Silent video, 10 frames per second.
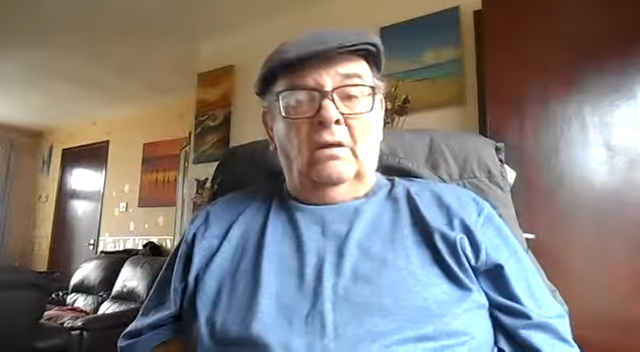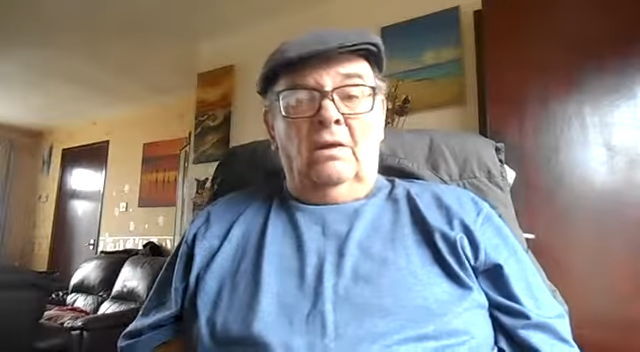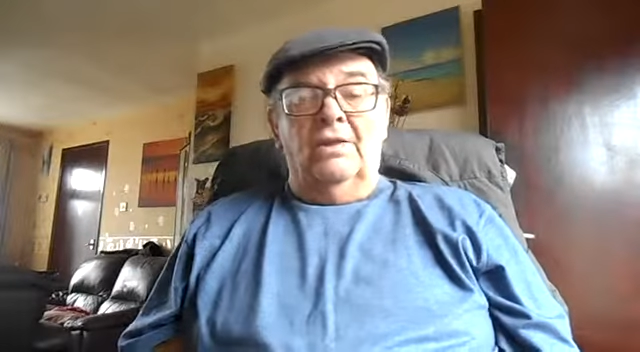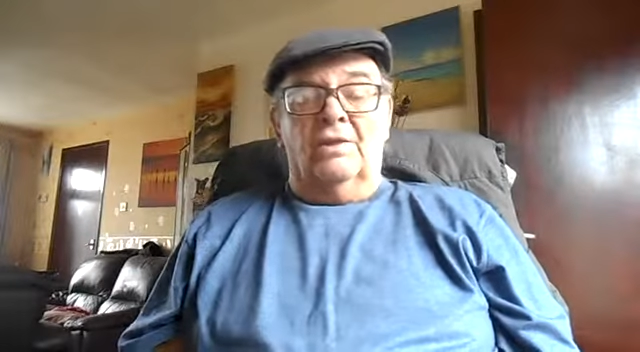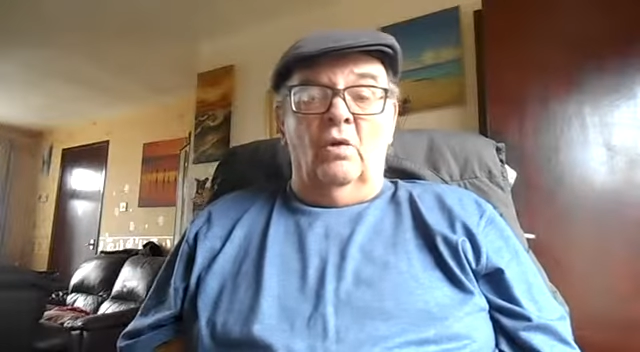
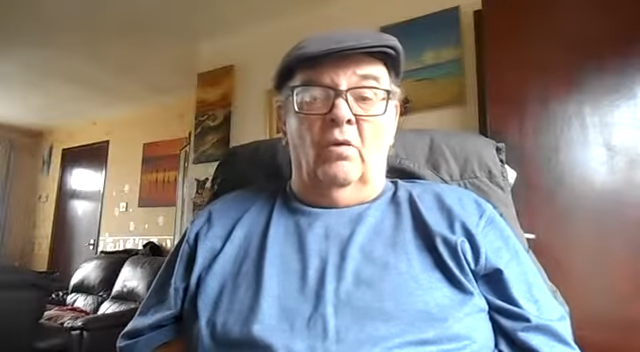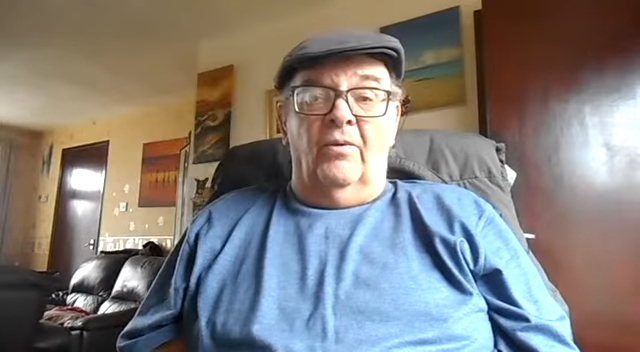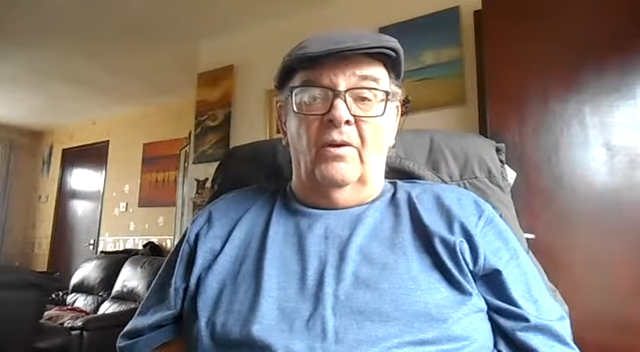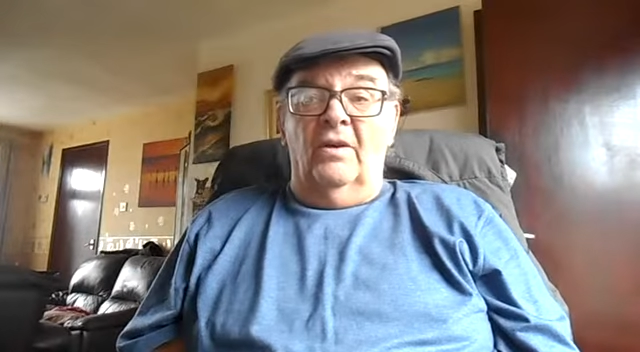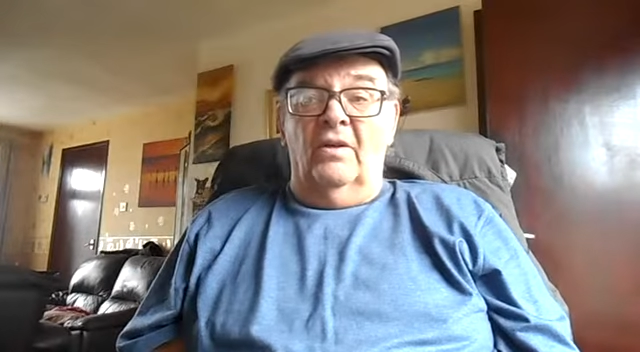At least
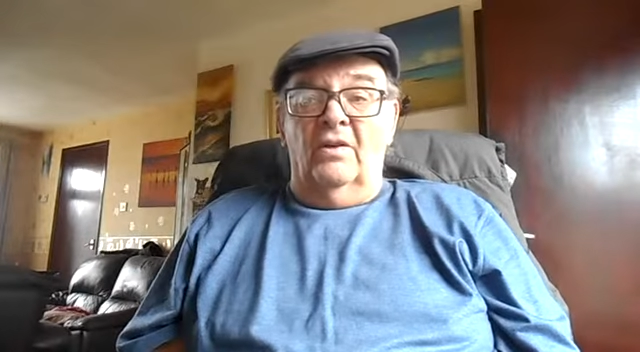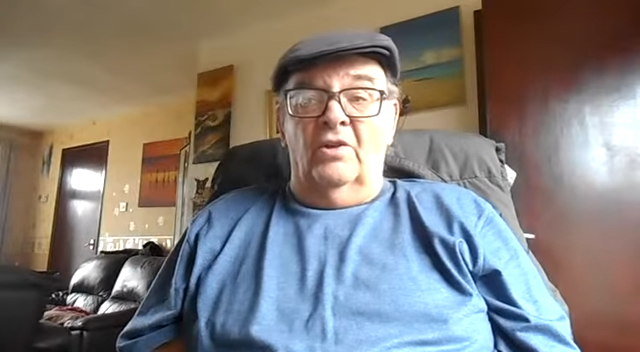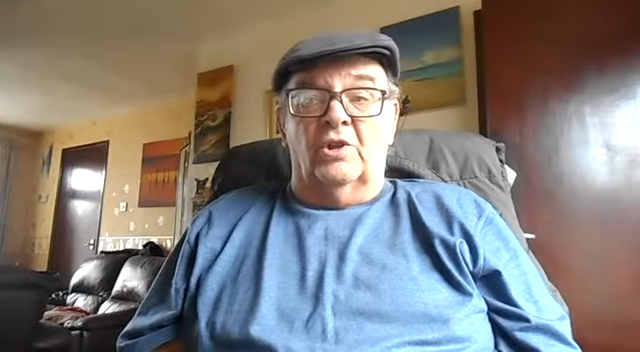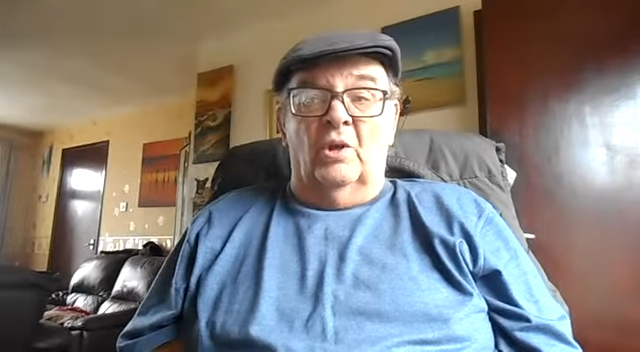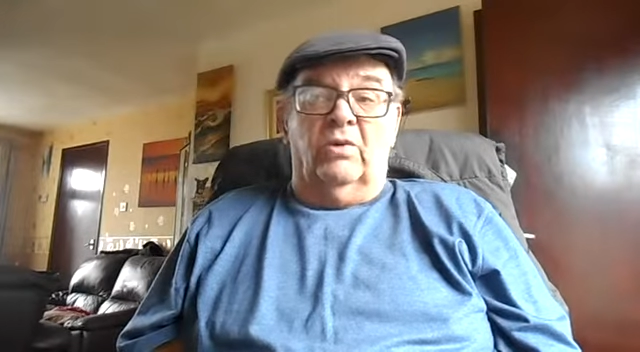no further
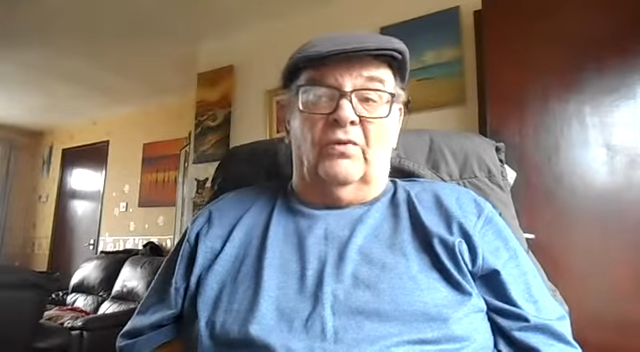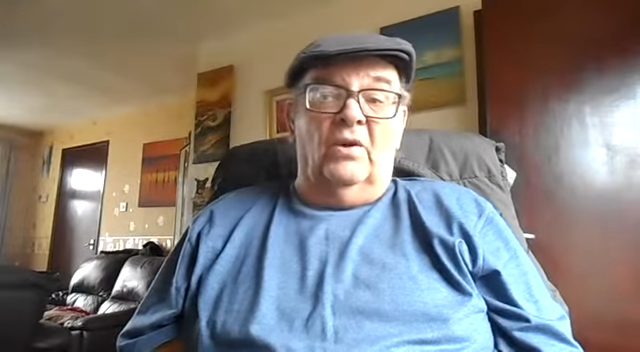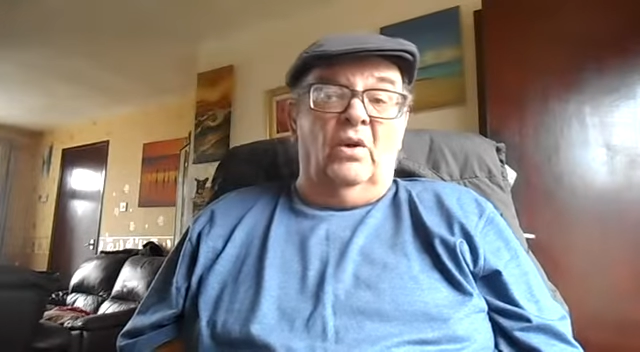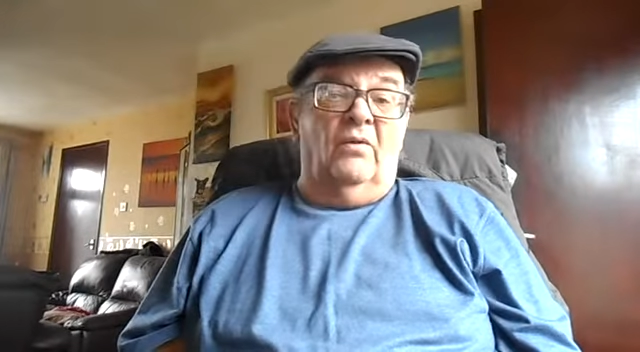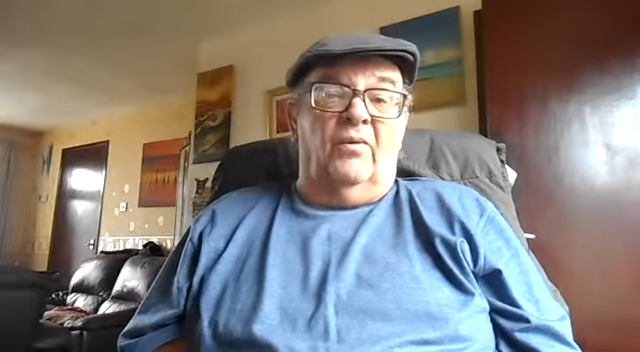than the shops
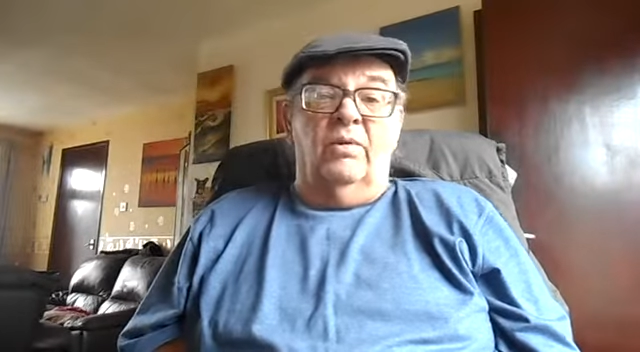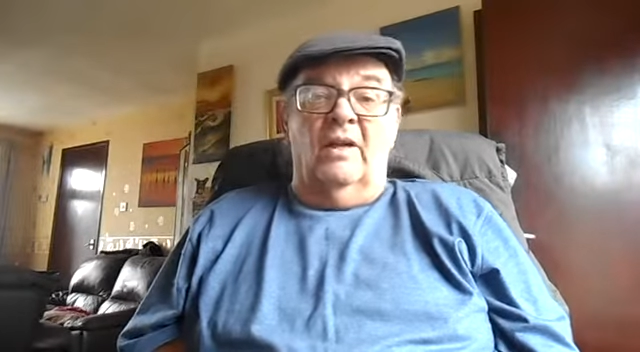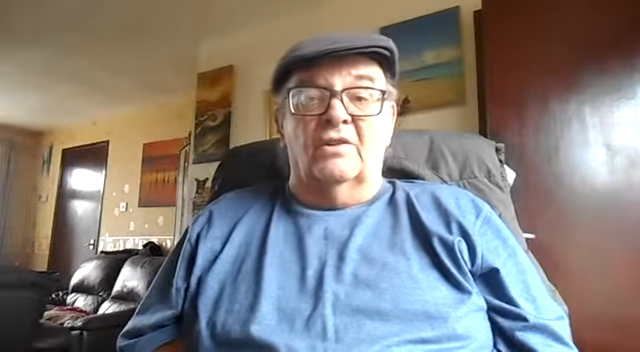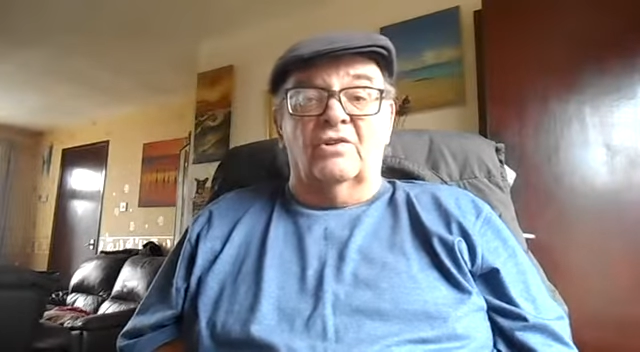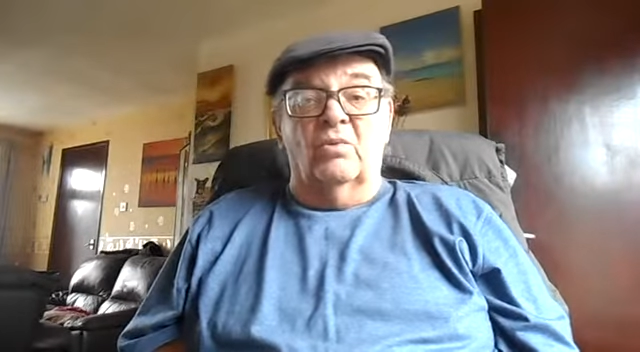for a loaf of
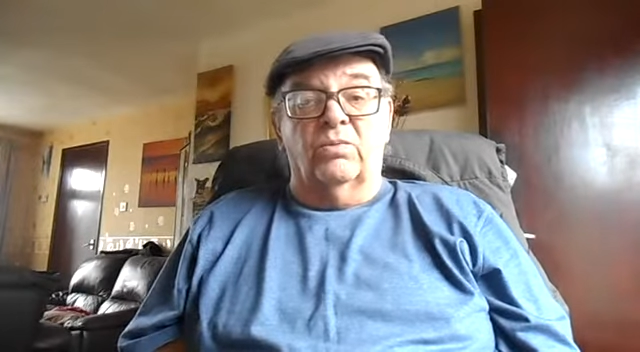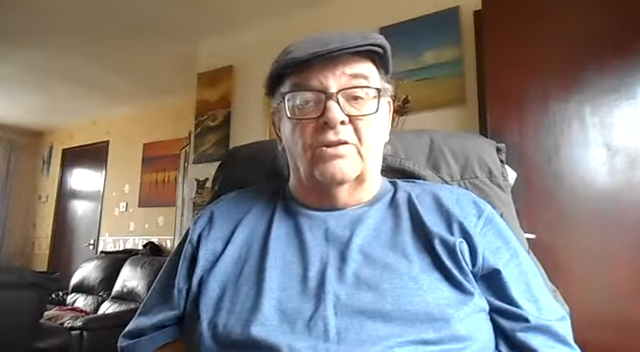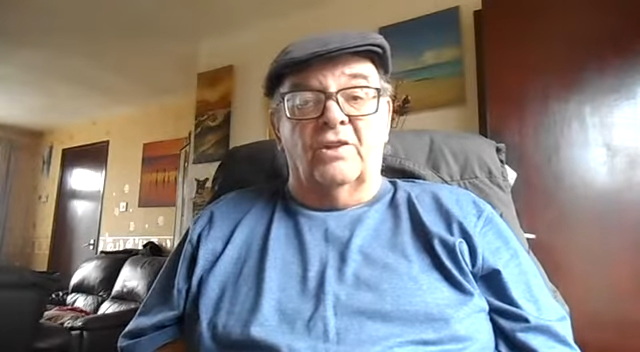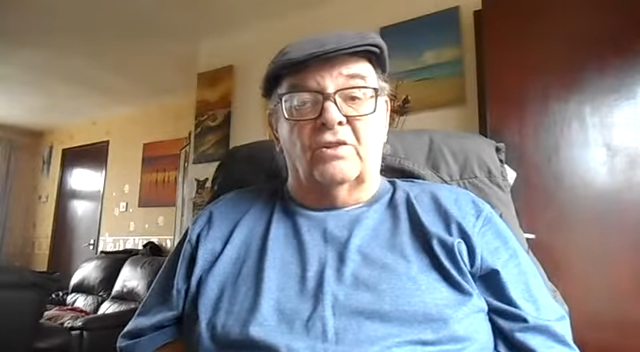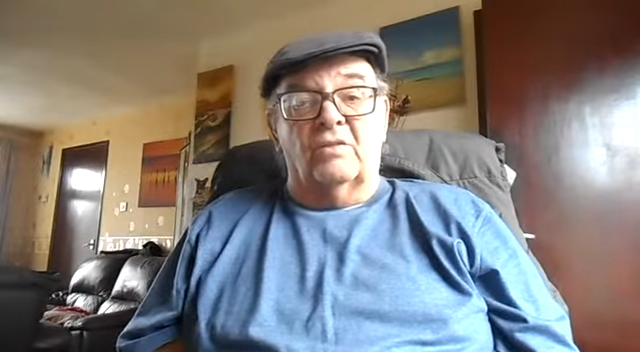bread and
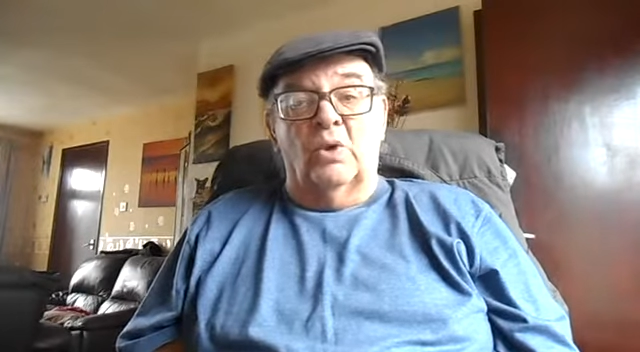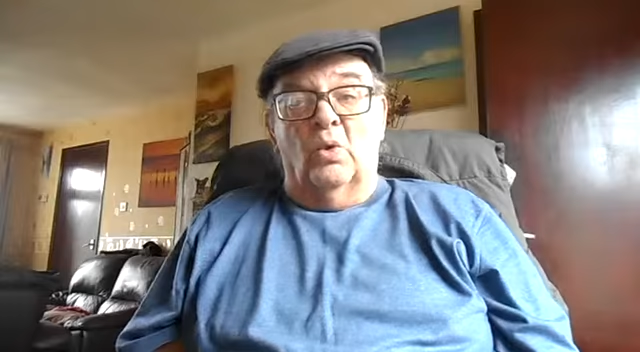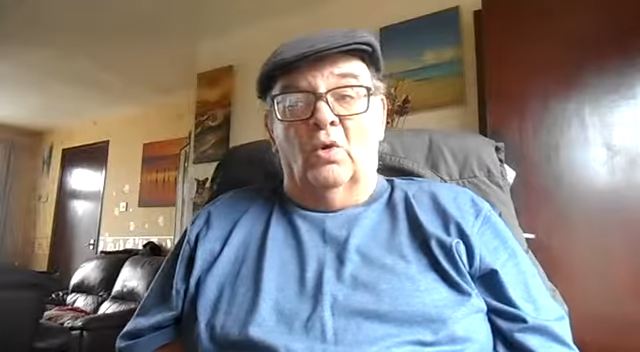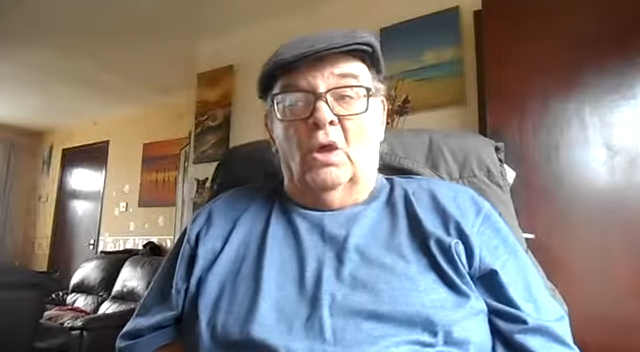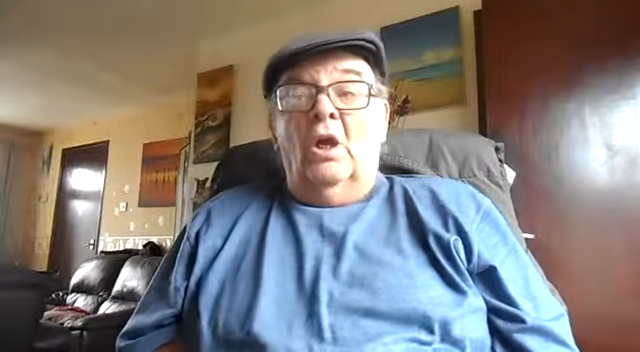something to
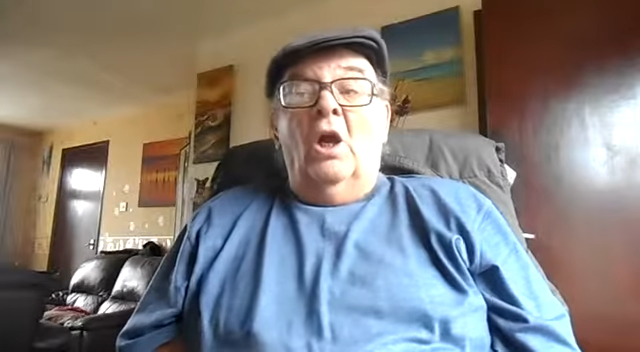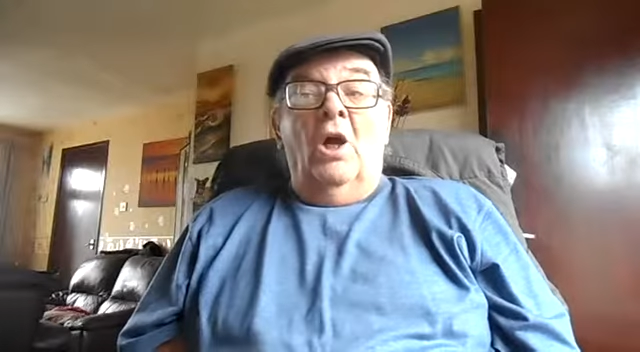smoke,